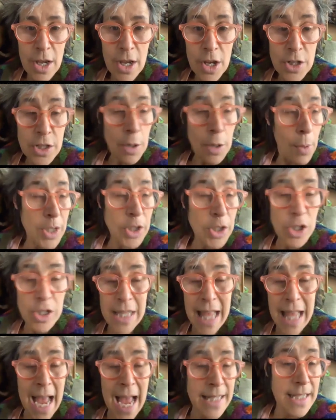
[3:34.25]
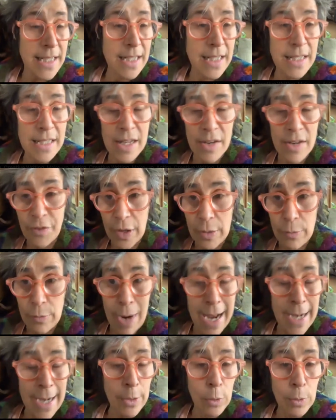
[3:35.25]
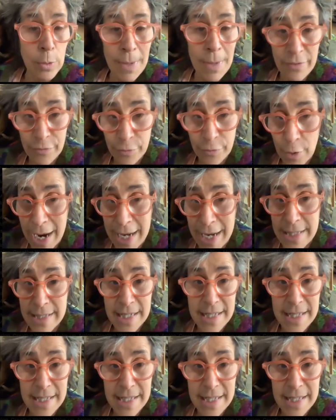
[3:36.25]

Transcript: So I just acted as if I rang all my friends,